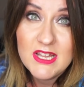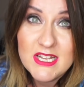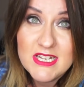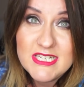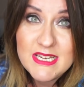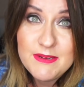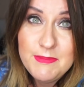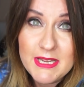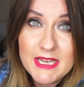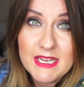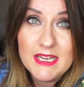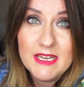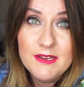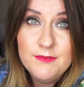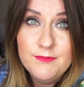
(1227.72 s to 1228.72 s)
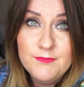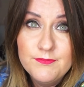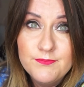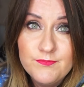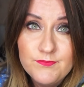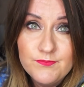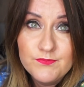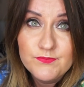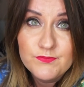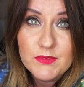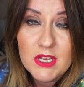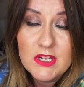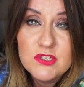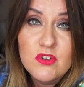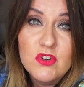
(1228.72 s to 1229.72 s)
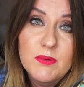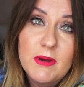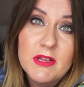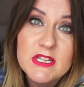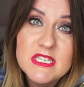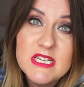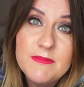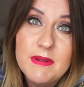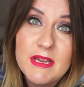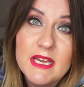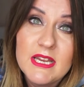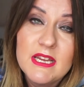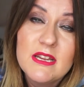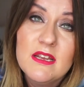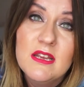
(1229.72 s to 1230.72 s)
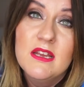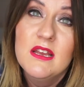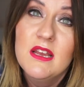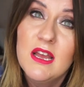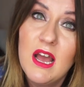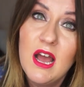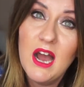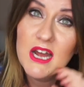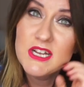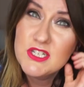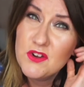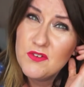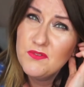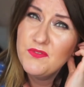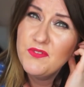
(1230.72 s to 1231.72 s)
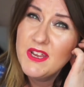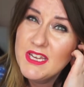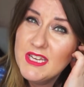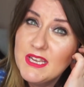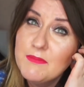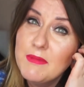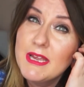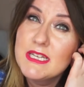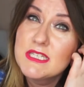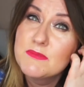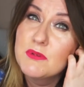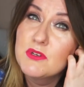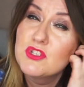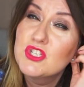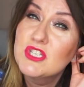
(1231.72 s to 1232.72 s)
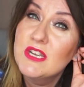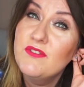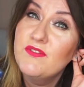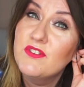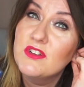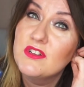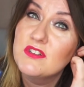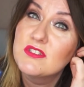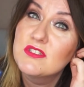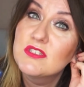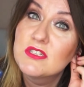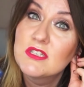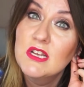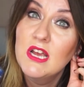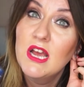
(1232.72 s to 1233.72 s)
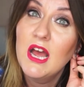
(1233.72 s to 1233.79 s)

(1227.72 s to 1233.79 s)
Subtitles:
The dimming, we'll talk about the dimming. I don't think it makes much difference.